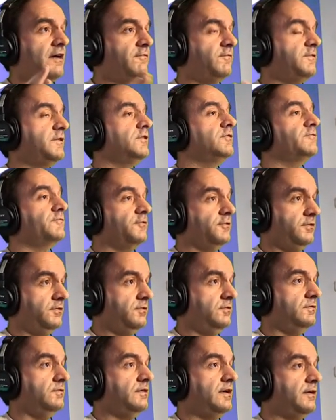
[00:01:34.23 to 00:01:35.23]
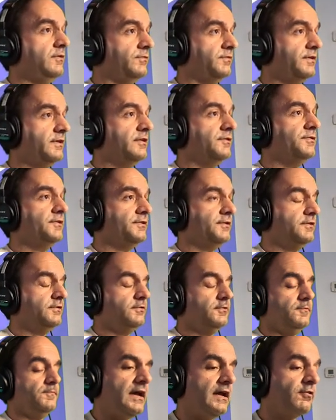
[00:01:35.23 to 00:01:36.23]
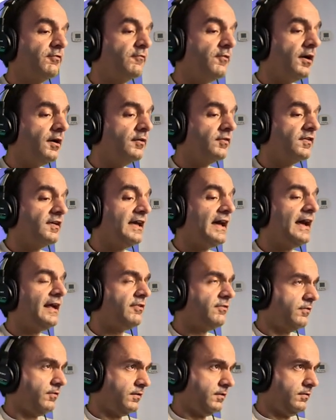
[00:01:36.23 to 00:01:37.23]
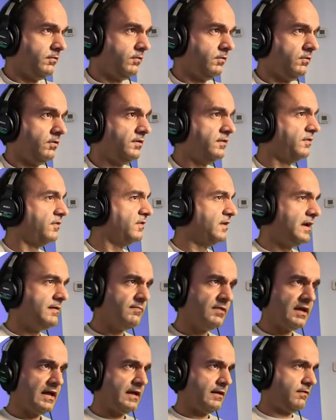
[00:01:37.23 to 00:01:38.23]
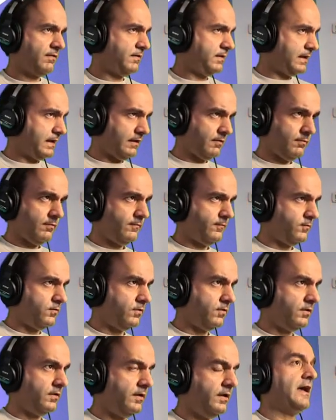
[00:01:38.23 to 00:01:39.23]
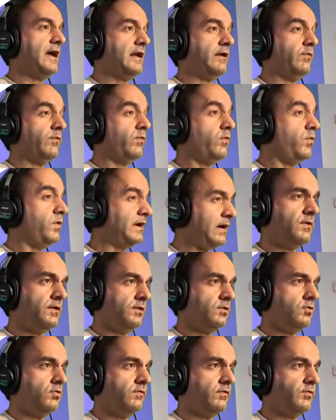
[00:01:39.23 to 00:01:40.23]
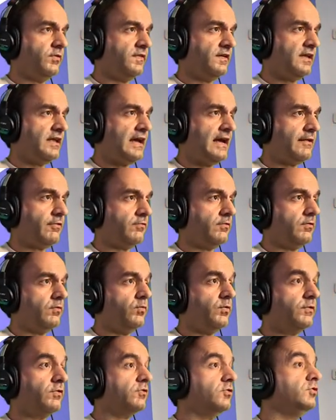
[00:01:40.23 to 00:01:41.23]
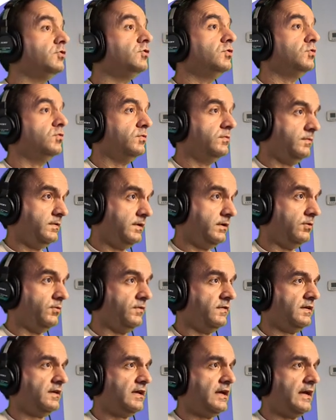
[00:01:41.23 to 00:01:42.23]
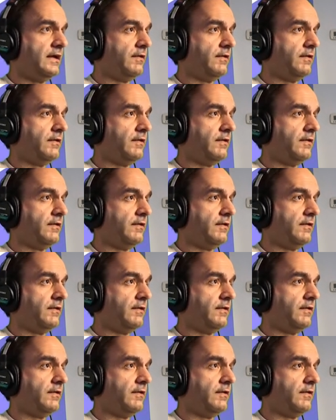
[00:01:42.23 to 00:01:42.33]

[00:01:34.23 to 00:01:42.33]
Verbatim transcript: I feel for you. I really, really do. As far as cast is concerned, it's the same cast as before. And what I want to go over with the cast are what's new here with the